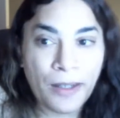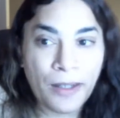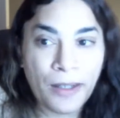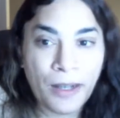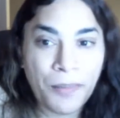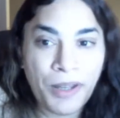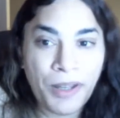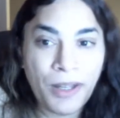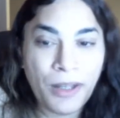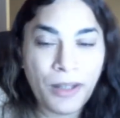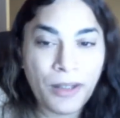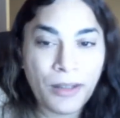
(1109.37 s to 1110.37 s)
it can
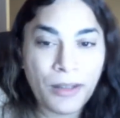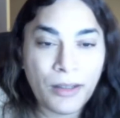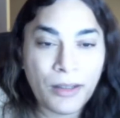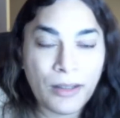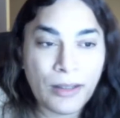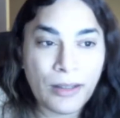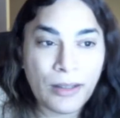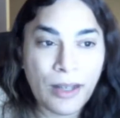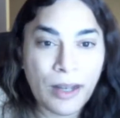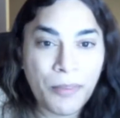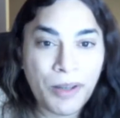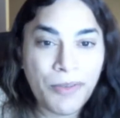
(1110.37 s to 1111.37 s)
be
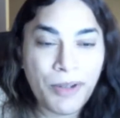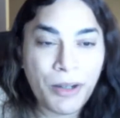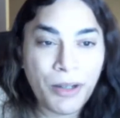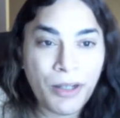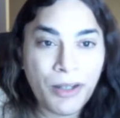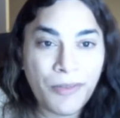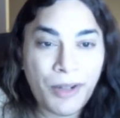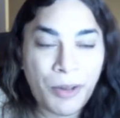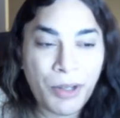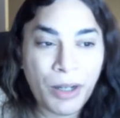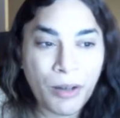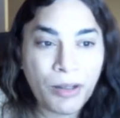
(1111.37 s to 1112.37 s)
very,
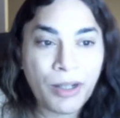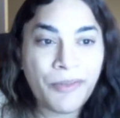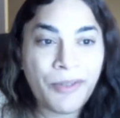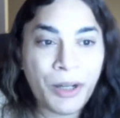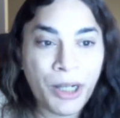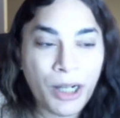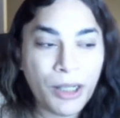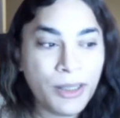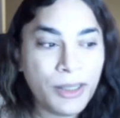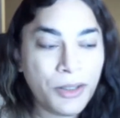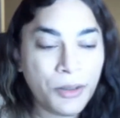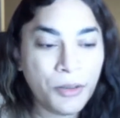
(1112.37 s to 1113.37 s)
very long and very
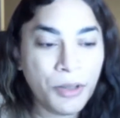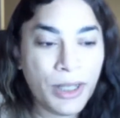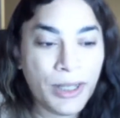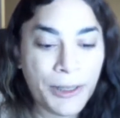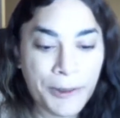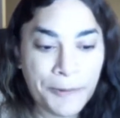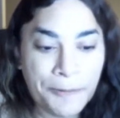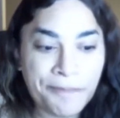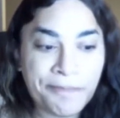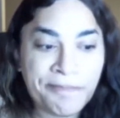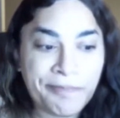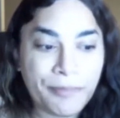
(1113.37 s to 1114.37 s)
hard. So
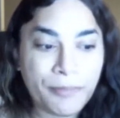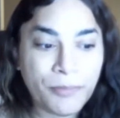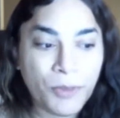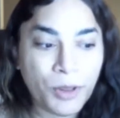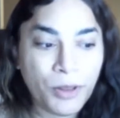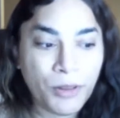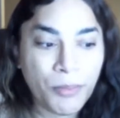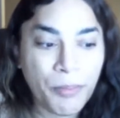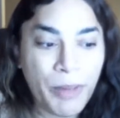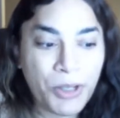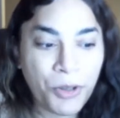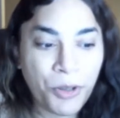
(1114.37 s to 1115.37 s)

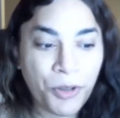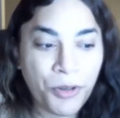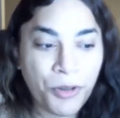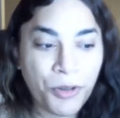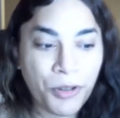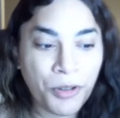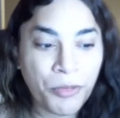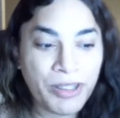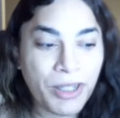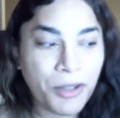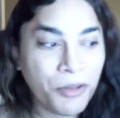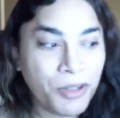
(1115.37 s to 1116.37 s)
make sure you're not
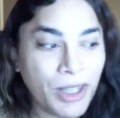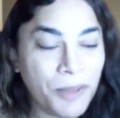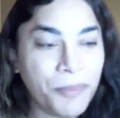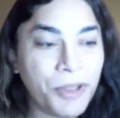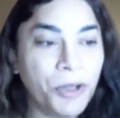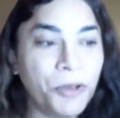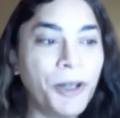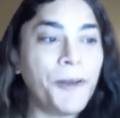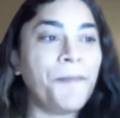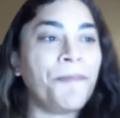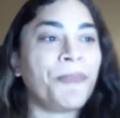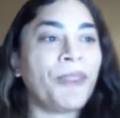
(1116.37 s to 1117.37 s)
wasting your time. So
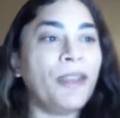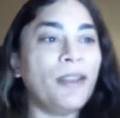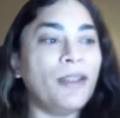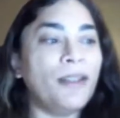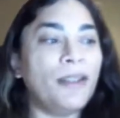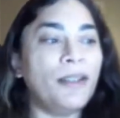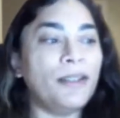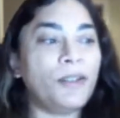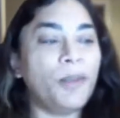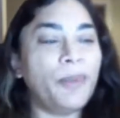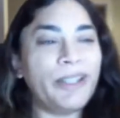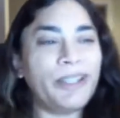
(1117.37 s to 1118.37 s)

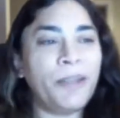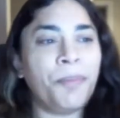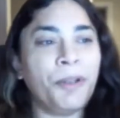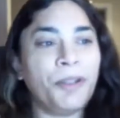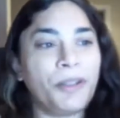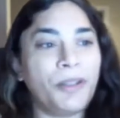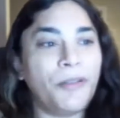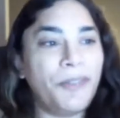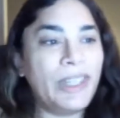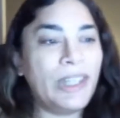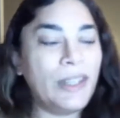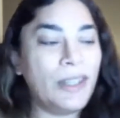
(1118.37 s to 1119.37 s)
some examples
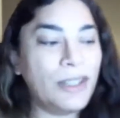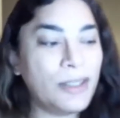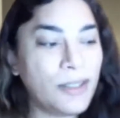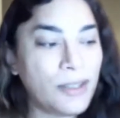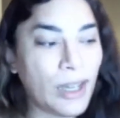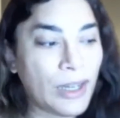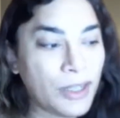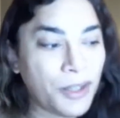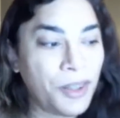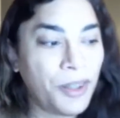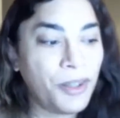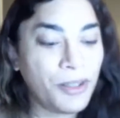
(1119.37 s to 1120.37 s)
of this
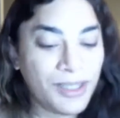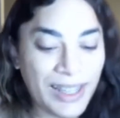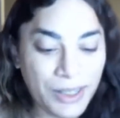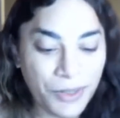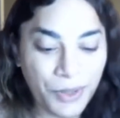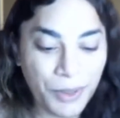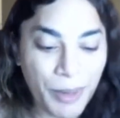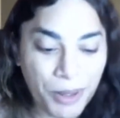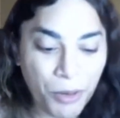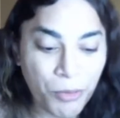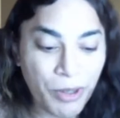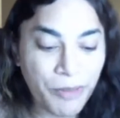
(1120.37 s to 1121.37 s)
scientific
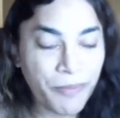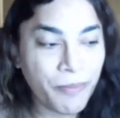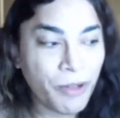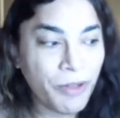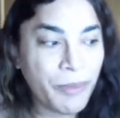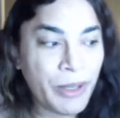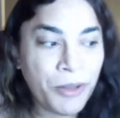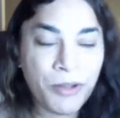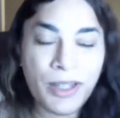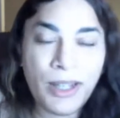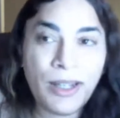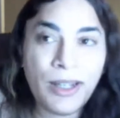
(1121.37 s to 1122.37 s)
method we've been
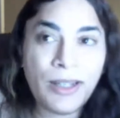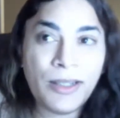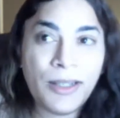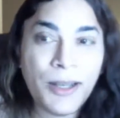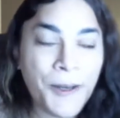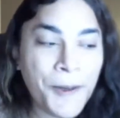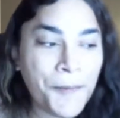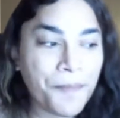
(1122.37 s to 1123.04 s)
using is,